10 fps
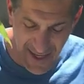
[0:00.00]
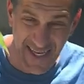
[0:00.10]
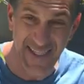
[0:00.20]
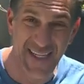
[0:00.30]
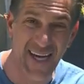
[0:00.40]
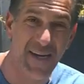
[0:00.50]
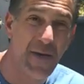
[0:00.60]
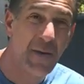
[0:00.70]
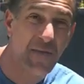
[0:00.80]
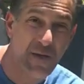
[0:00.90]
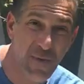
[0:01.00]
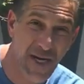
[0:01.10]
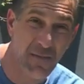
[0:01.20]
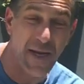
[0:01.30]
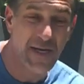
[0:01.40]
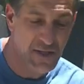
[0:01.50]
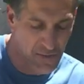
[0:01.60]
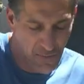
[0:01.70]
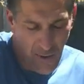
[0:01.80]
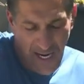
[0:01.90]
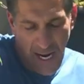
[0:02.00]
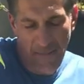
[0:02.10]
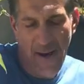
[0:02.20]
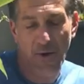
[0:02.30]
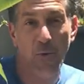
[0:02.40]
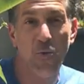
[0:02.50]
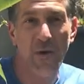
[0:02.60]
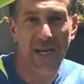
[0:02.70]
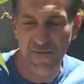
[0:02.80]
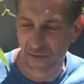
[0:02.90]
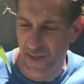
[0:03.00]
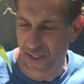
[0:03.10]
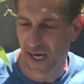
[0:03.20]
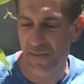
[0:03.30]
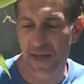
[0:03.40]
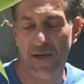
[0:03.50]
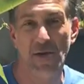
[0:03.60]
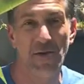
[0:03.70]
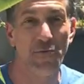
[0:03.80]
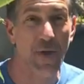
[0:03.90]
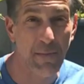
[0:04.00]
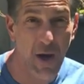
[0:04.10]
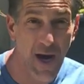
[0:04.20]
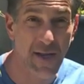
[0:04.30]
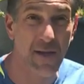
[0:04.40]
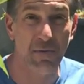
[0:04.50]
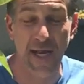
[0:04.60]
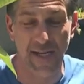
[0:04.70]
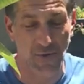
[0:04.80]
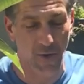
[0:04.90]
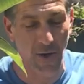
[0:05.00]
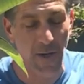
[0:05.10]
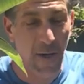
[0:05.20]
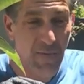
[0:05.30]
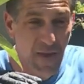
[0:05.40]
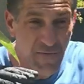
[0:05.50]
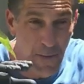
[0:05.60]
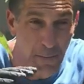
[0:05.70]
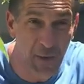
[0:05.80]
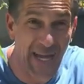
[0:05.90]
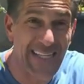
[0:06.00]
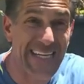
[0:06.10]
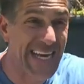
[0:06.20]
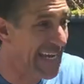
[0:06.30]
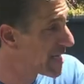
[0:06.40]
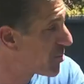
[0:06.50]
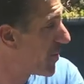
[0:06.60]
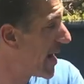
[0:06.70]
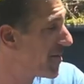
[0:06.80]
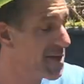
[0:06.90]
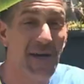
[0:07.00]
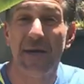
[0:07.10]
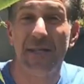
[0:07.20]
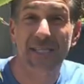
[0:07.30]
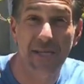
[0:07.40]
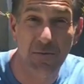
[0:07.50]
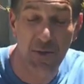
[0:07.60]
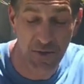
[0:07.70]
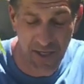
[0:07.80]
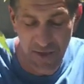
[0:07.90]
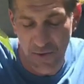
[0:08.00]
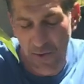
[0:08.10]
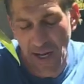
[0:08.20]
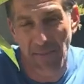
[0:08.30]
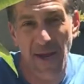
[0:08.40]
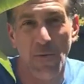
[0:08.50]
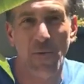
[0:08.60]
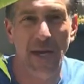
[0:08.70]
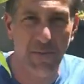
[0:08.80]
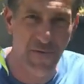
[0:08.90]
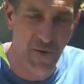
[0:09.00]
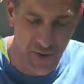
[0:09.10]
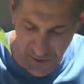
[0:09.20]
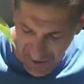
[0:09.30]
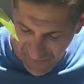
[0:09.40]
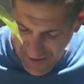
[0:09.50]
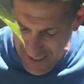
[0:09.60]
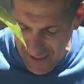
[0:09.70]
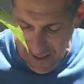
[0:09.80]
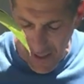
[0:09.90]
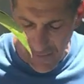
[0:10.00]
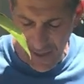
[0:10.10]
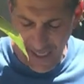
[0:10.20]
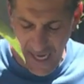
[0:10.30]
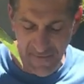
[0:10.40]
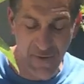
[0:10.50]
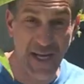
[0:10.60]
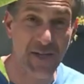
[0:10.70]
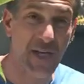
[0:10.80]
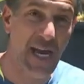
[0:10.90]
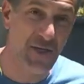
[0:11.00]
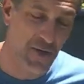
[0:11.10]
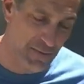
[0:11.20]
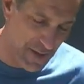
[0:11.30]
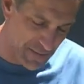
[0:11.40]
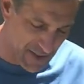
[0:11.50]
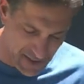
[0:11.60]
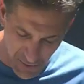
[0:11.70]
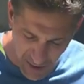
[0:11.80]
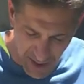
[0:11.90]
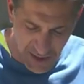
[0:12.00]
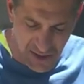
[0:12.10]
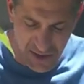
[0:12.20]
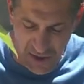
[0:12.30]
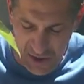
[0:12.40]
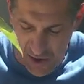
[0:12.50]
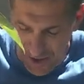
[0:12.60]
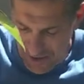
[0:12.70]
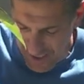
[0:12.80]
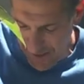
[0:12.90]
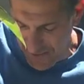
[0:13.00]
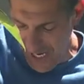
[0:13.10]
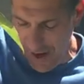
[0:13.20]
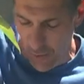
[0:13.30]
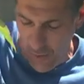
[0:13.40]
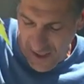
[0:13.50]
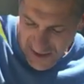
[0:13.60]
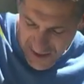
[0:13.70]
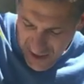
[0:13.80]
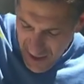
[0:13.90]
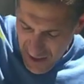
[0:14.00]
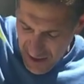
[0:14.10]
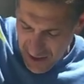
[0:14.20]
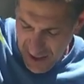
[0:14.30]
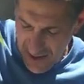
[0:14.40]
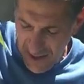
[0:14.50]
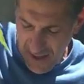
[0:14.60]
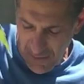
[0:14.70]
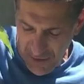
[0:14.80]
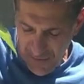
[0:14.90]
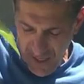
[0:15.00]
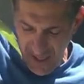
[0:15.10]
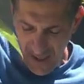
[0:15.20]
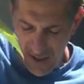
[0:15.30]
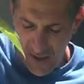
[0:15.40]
like I said, it's recommended to wait about a week from the time that you've repotted the plant, or if you're planting in ground, similarly, you would wait about a week before doing the feeding. But again, for the educational purpose, we're gonna just do all the steps at once. So here I am with my,